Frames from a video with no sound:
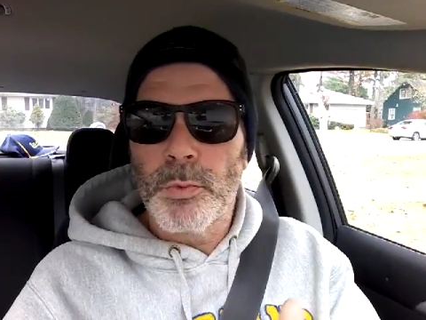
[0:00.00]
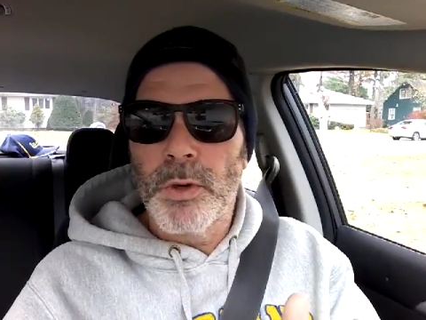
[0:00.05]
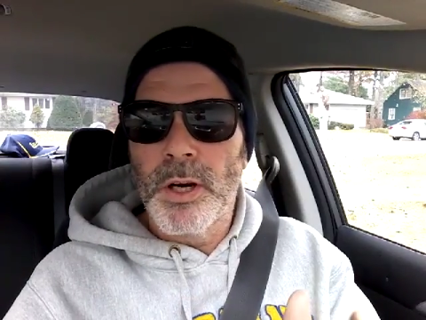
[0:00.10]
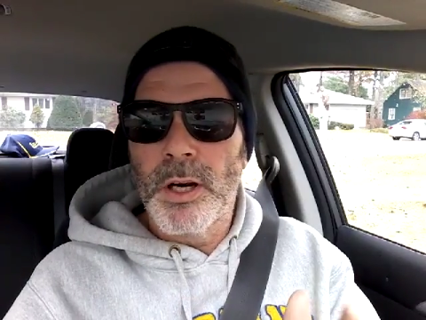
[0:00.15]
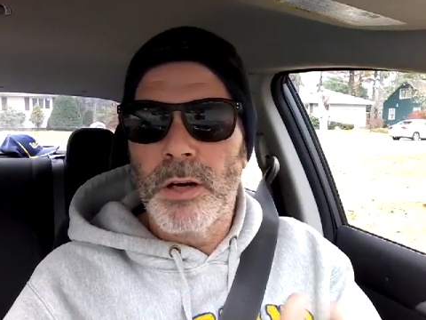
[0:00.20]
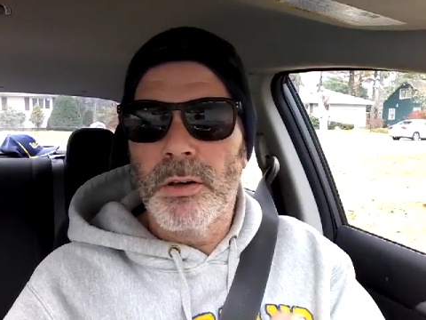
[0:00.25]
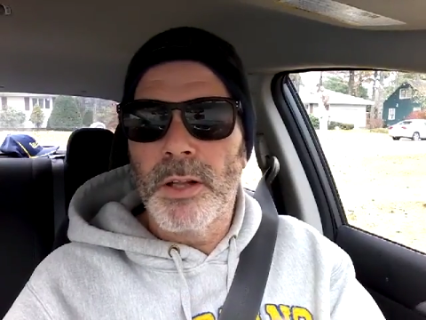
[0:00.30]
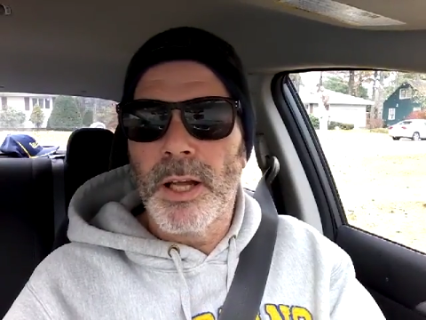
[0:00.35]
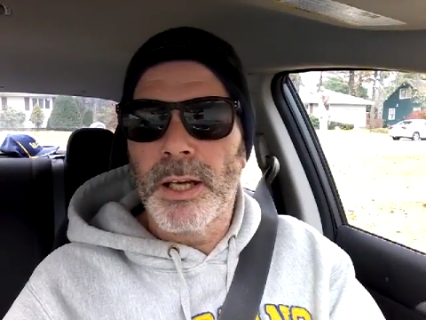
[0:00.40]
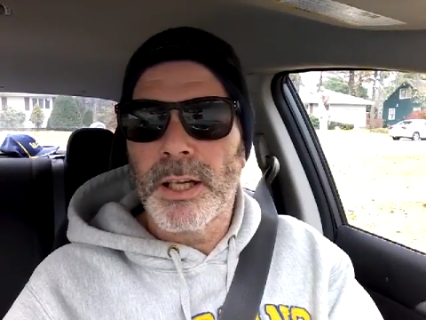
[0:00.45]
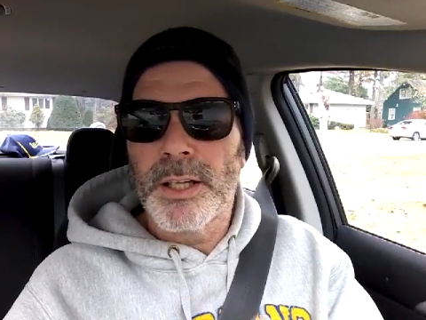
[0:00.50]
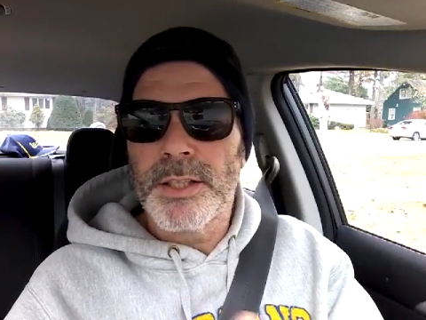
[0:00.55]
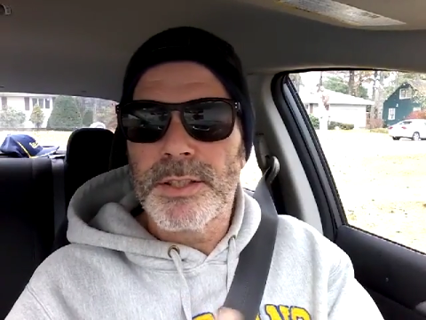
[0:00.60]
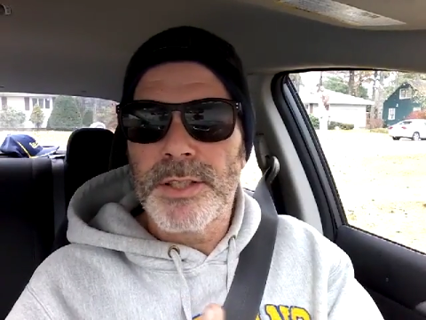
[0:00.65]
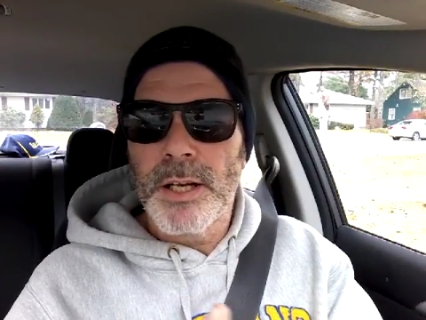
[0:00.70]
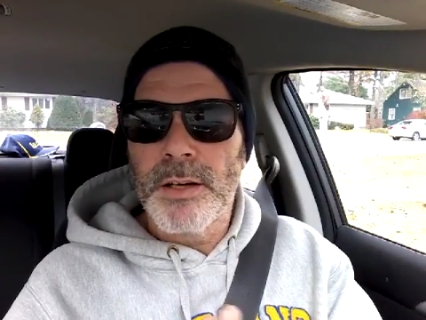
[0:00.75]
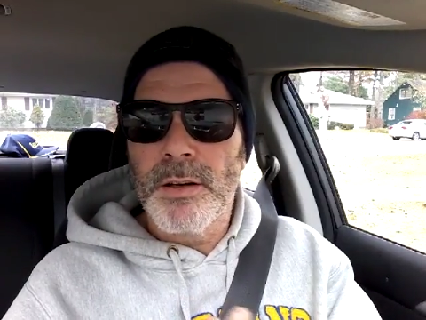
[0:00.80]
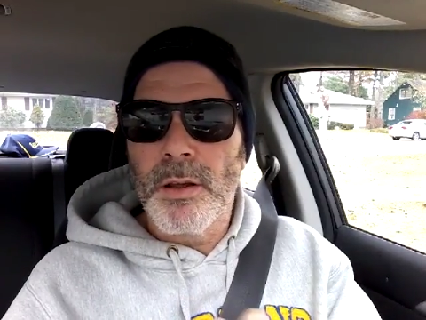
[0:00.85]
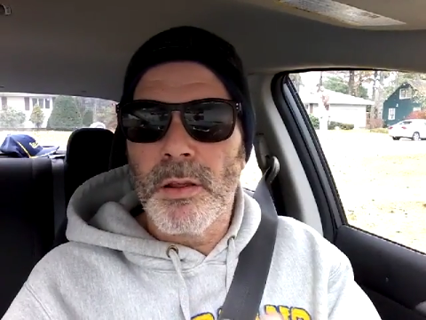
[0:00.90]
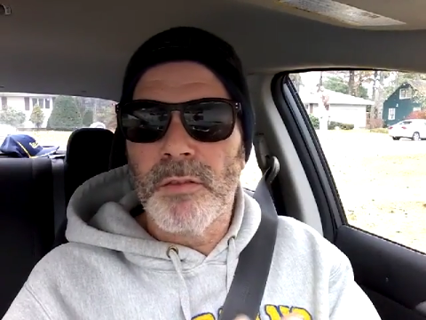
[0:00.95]
where, like I
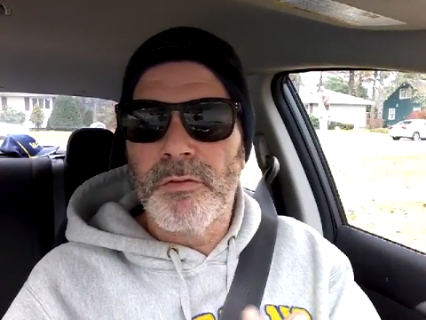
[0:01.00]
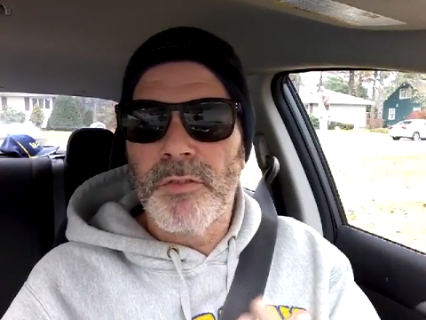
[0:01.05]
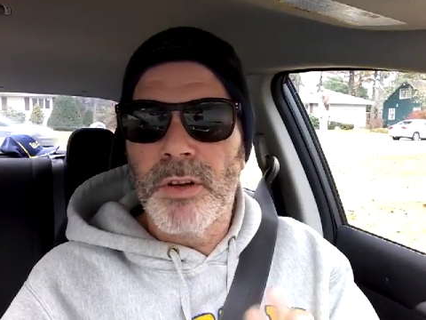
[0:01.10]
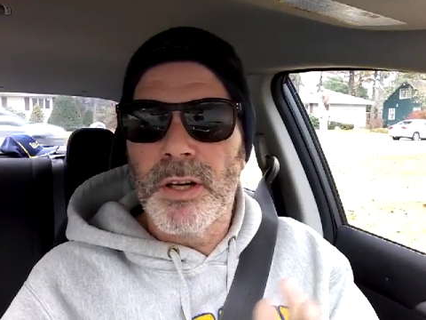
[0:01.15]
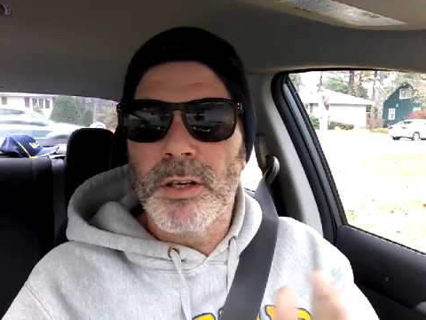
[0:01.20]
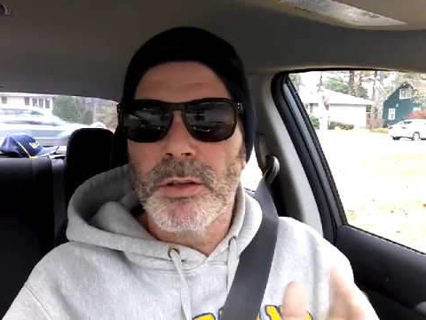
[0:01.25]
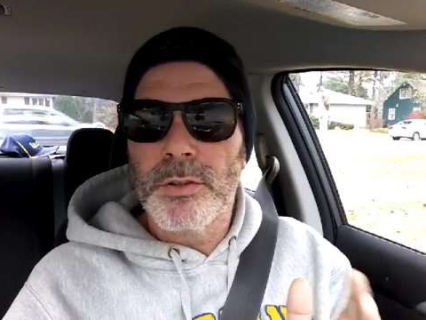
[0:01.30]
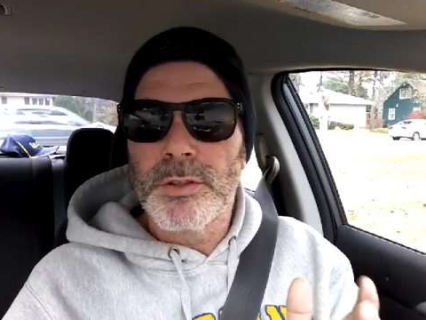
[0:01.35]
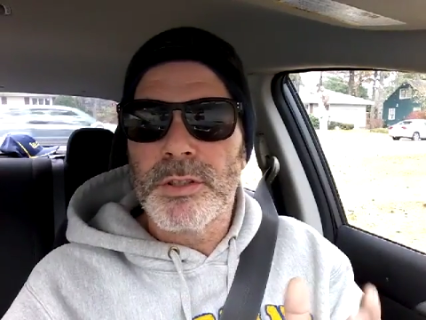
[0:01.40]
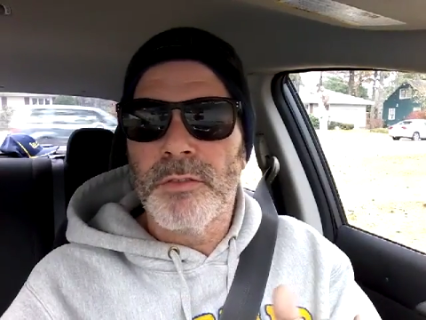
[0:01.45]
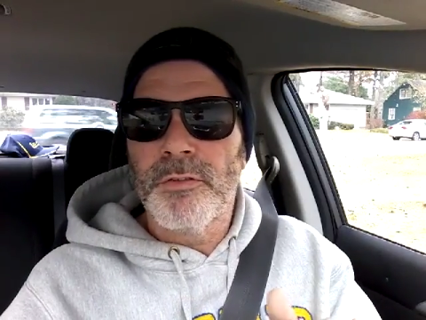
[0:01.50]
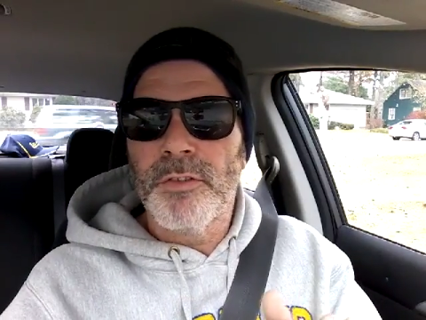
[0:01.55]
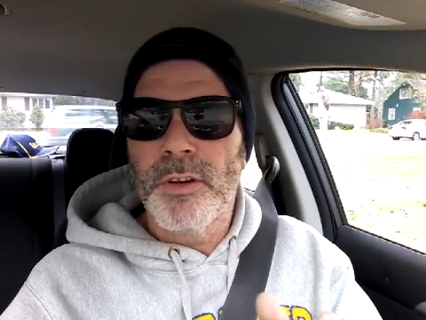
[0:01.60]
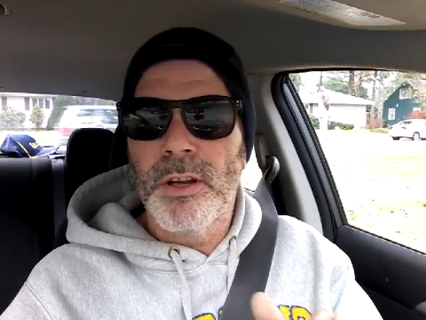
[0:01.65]
said in other videos,